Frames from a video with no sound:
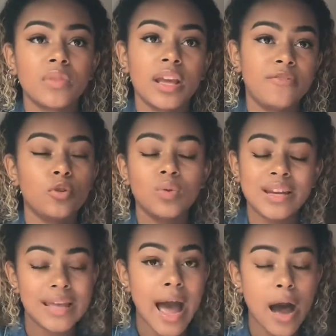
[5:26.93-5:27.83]
If you want to
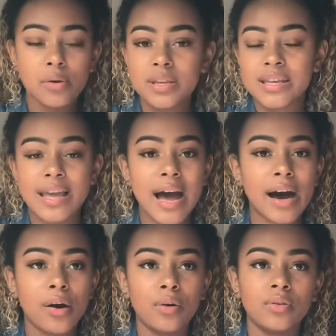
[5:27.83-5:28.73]
get out, you can get
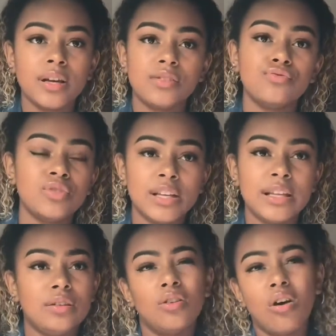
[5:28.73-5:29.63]
out. It's
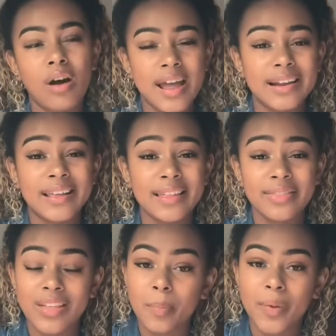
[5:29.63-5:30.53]
really not anything
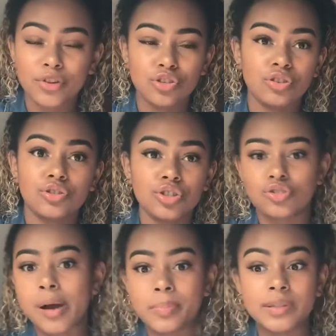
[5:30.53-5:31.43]
that bad. You're not
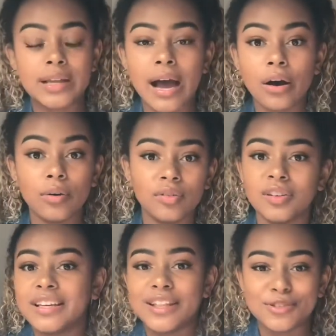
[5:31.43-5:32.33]
strapped down
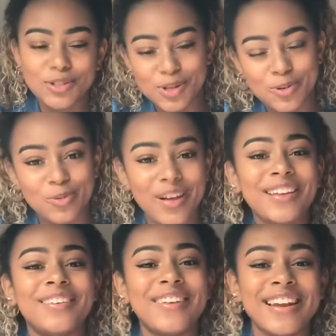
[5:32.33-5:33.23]
against your
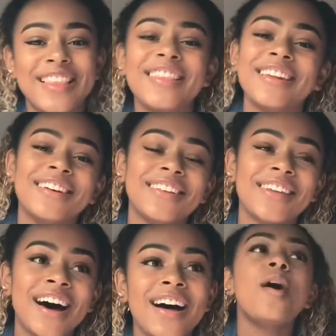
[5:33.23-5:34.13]
will or anything like that.